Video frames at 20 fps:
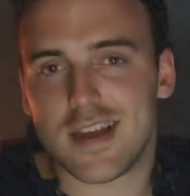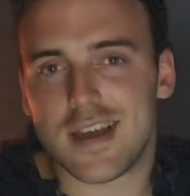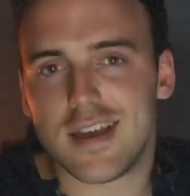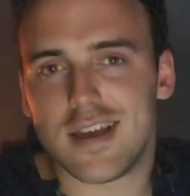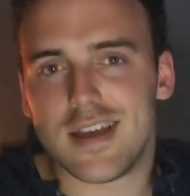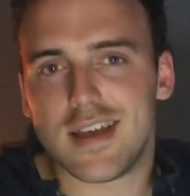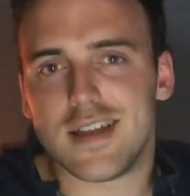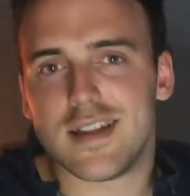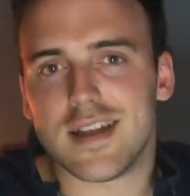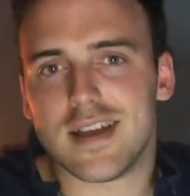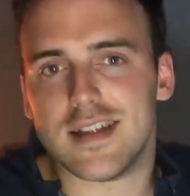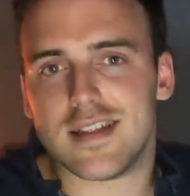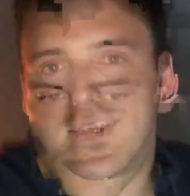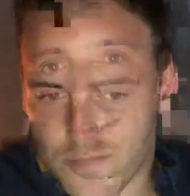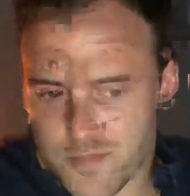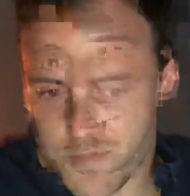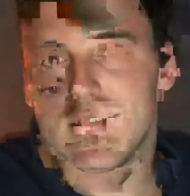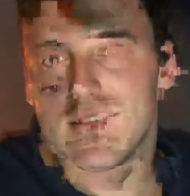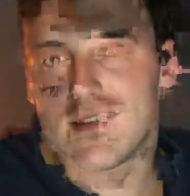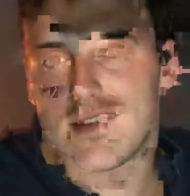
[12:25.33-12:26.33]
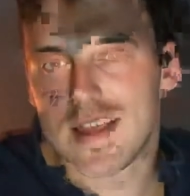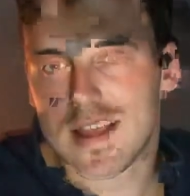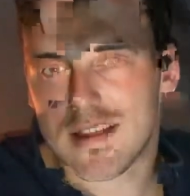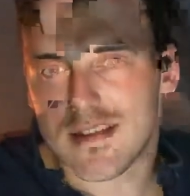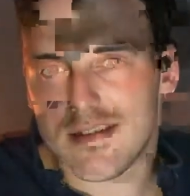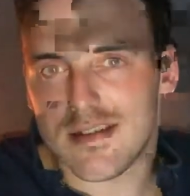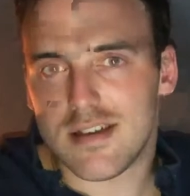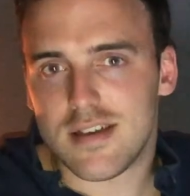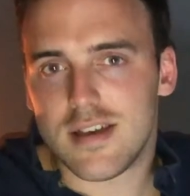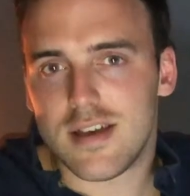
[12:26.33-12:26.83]
it in
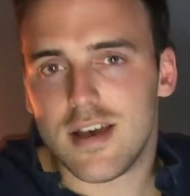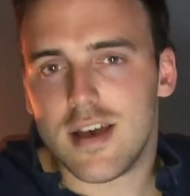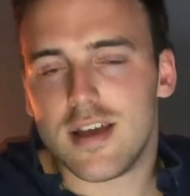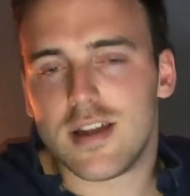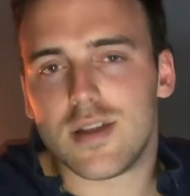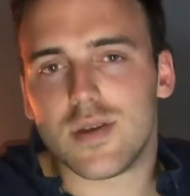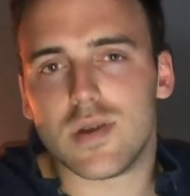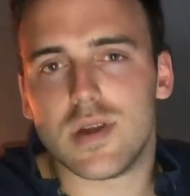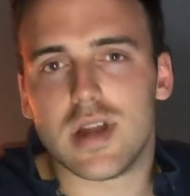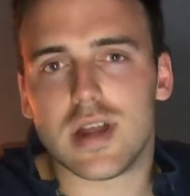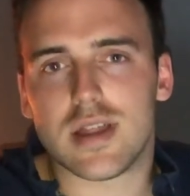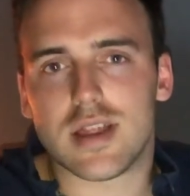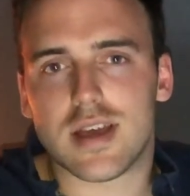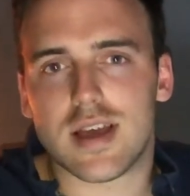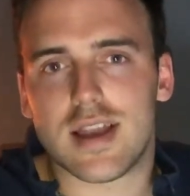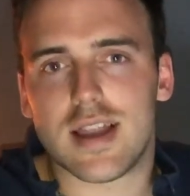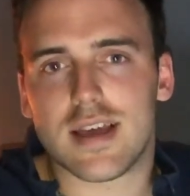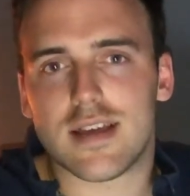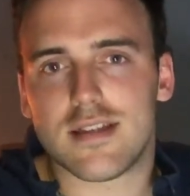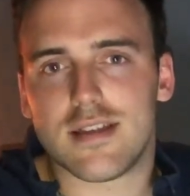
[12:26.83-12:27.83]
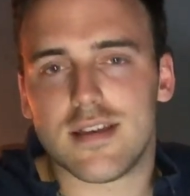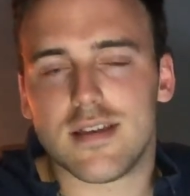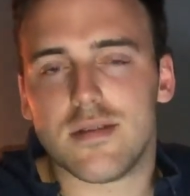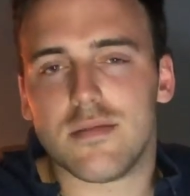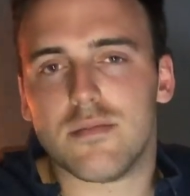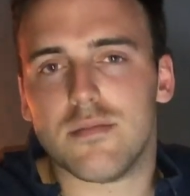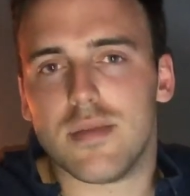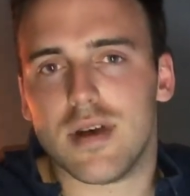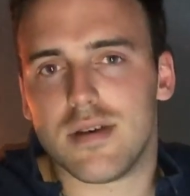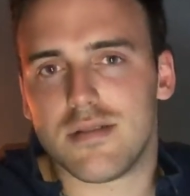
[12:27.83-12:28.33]
1986 to another collector,
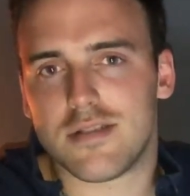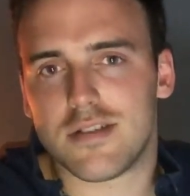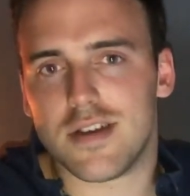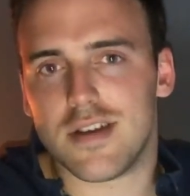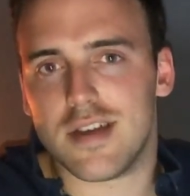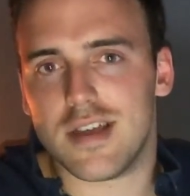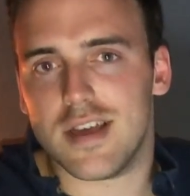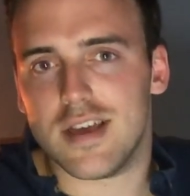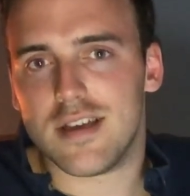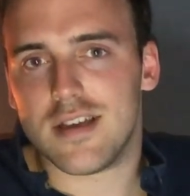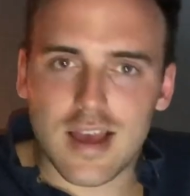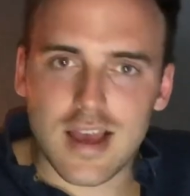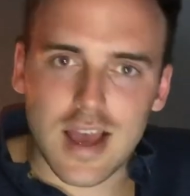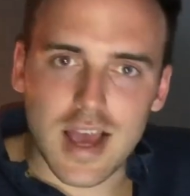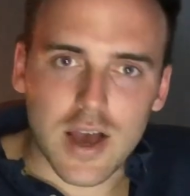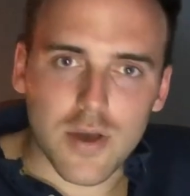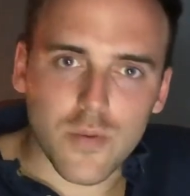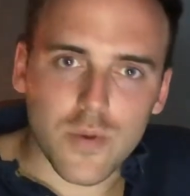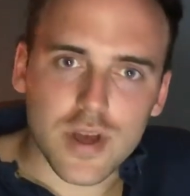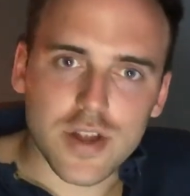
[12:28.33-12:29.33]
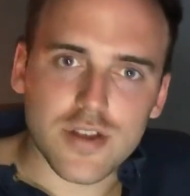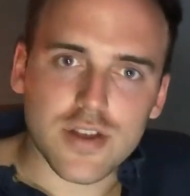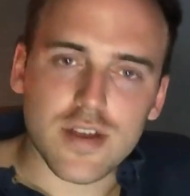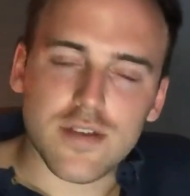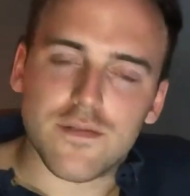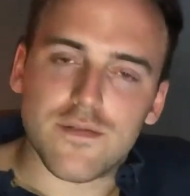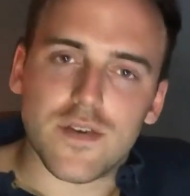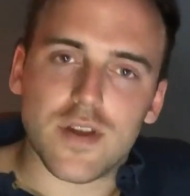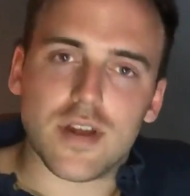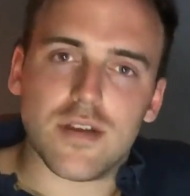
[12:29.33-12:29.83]
Miles Collier, at which it
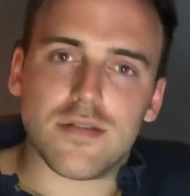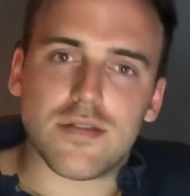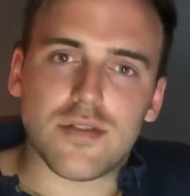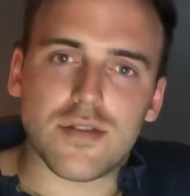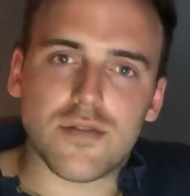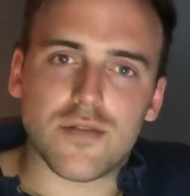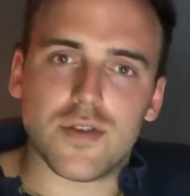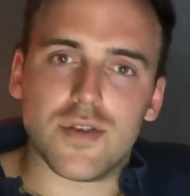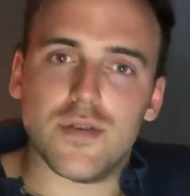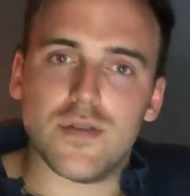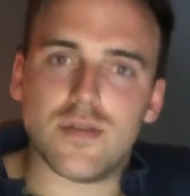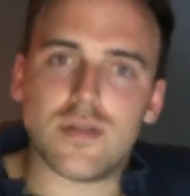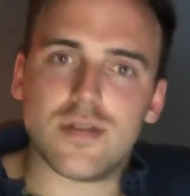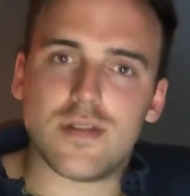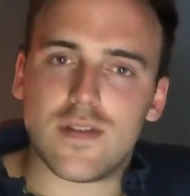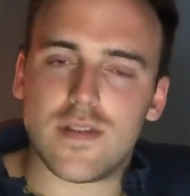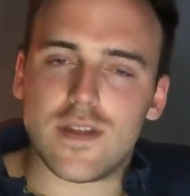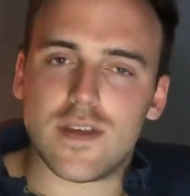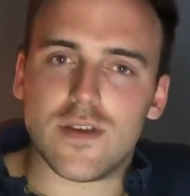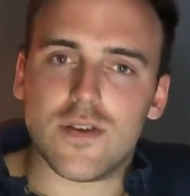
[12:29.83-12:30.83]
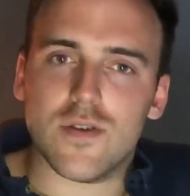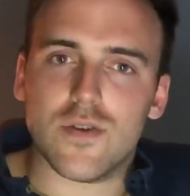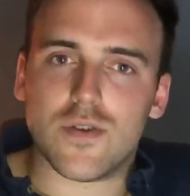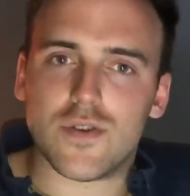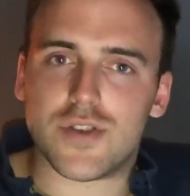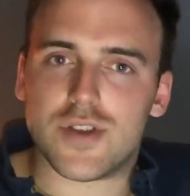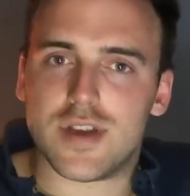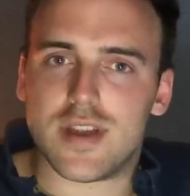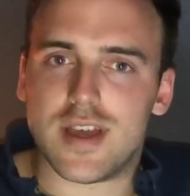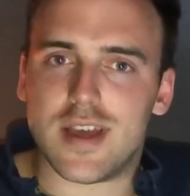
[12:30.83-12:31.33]
follows through to the
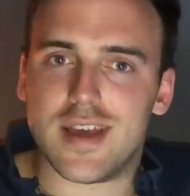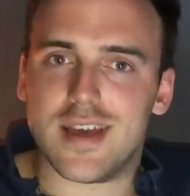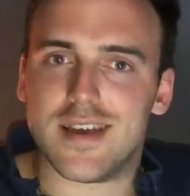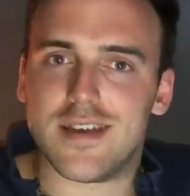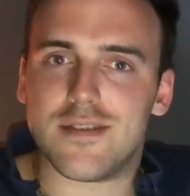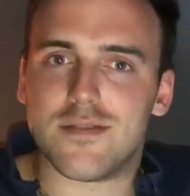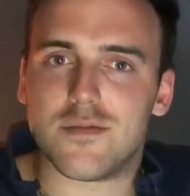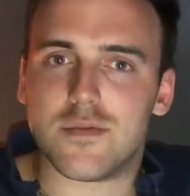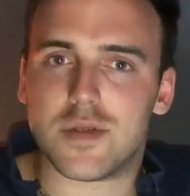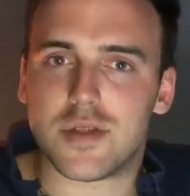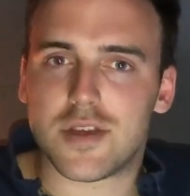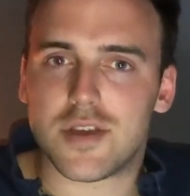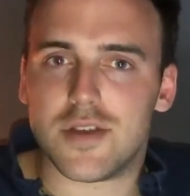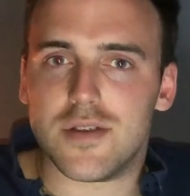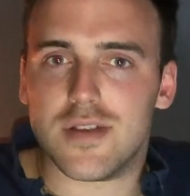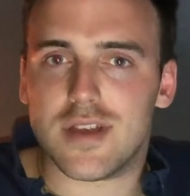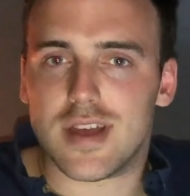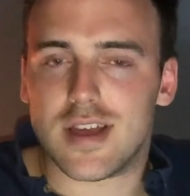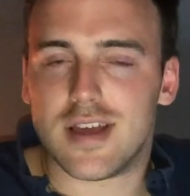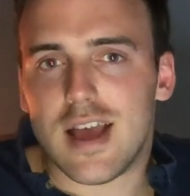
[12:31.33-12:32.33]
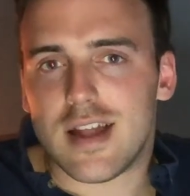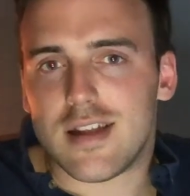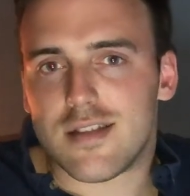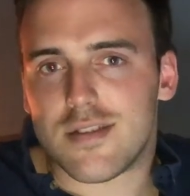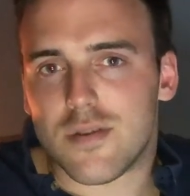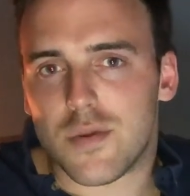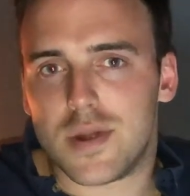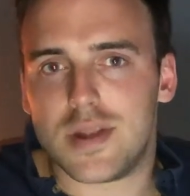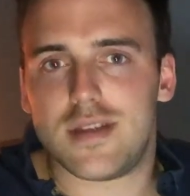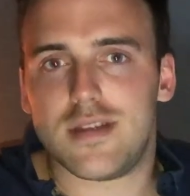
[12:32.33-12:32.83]
auction here with Gooding, and
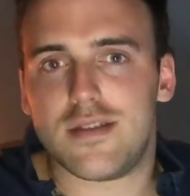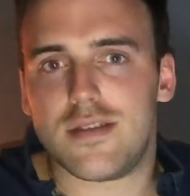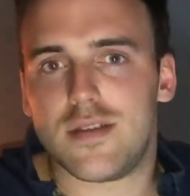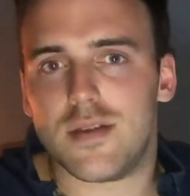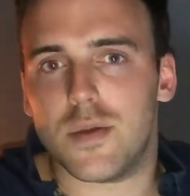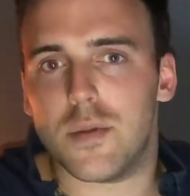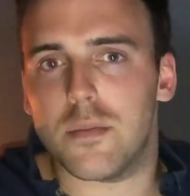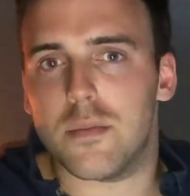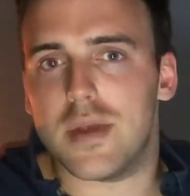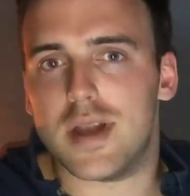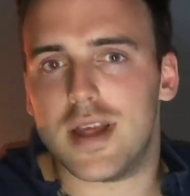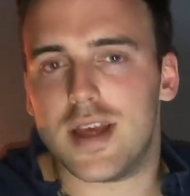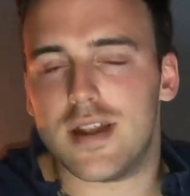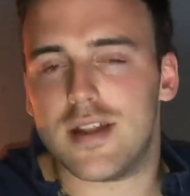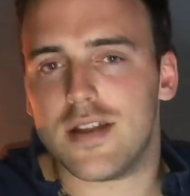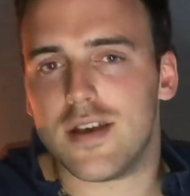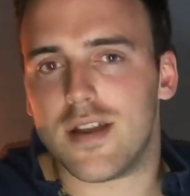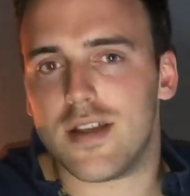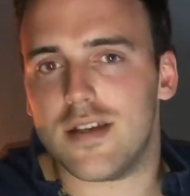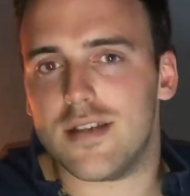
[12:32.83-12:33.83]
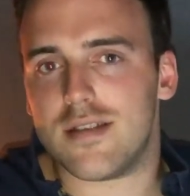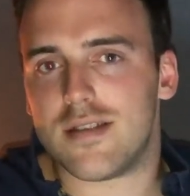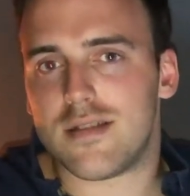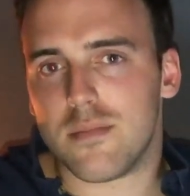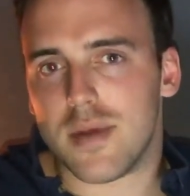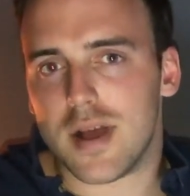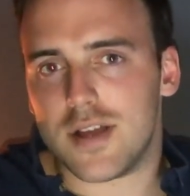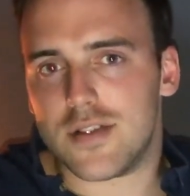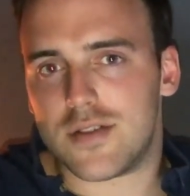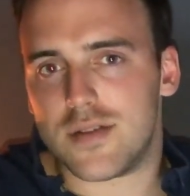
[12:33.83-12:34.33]
$22 million
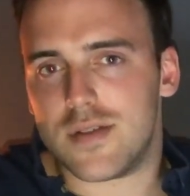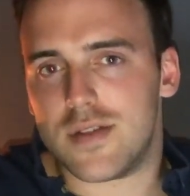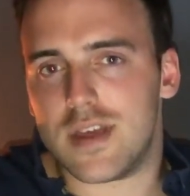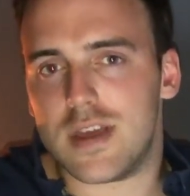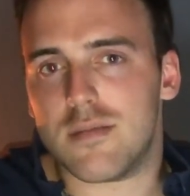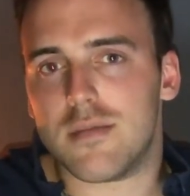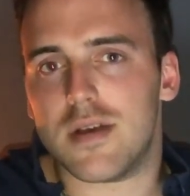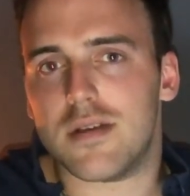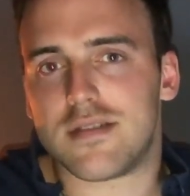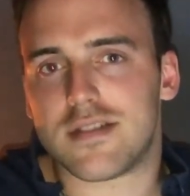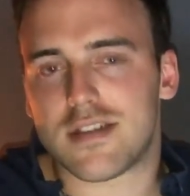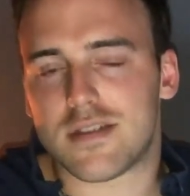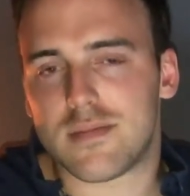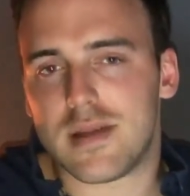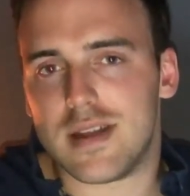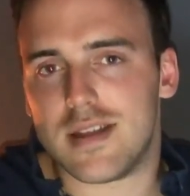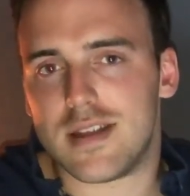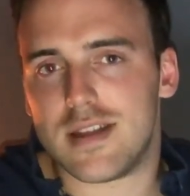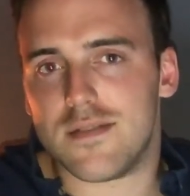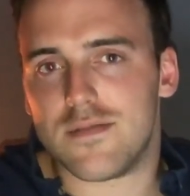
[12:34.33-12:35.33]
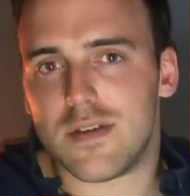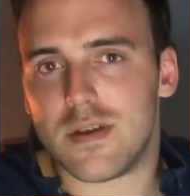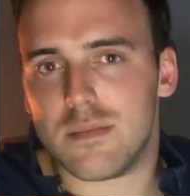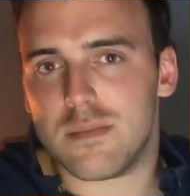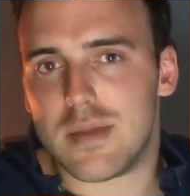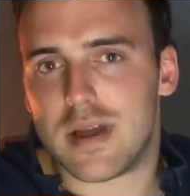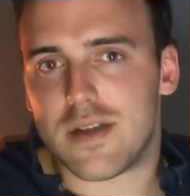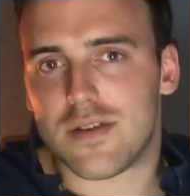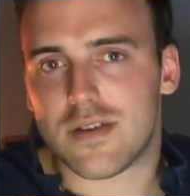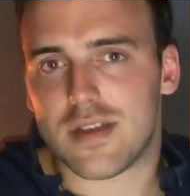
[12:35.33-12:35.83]
buys you the most expensive
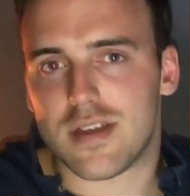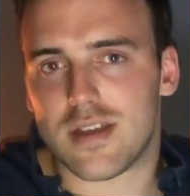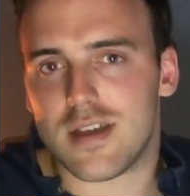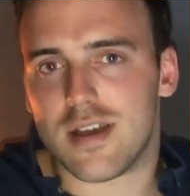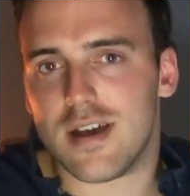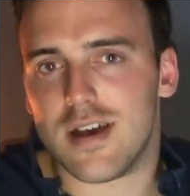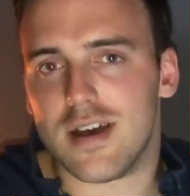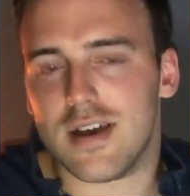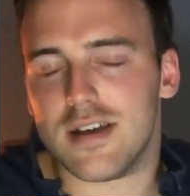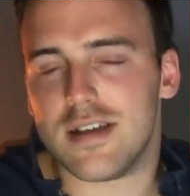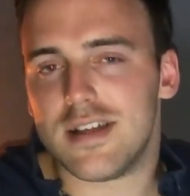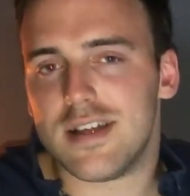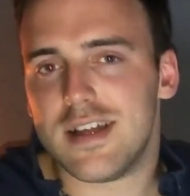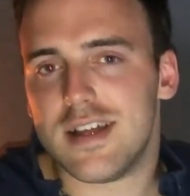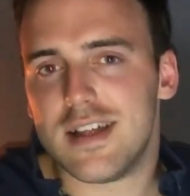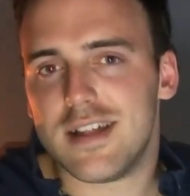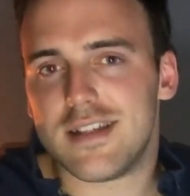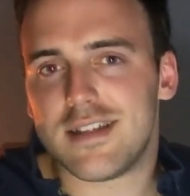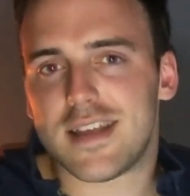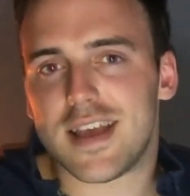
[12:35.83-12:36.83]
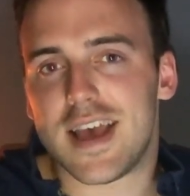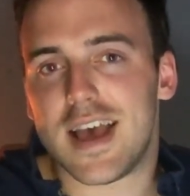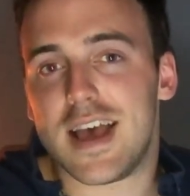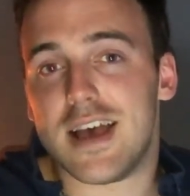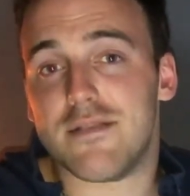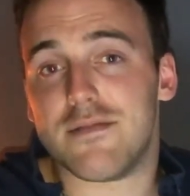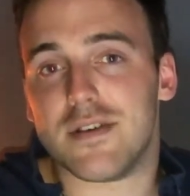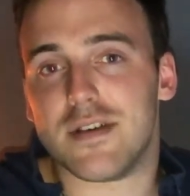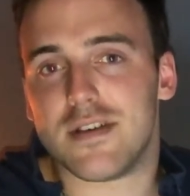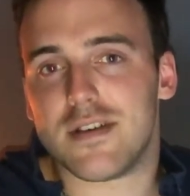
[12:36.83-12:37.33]
American car to
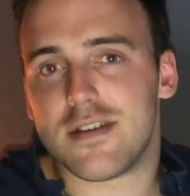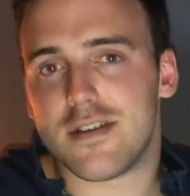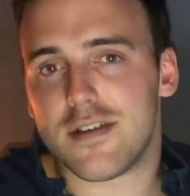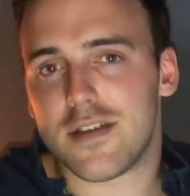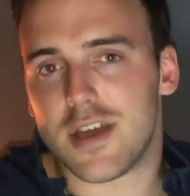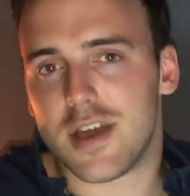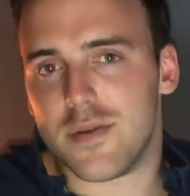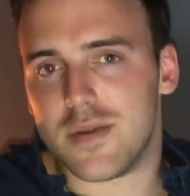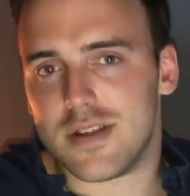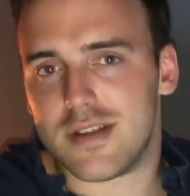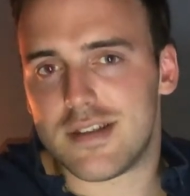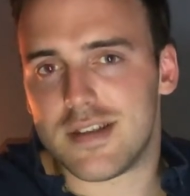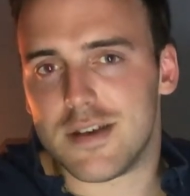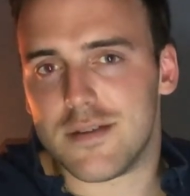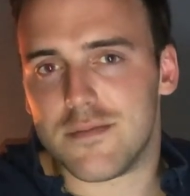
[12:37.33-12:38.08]
ever go and sell.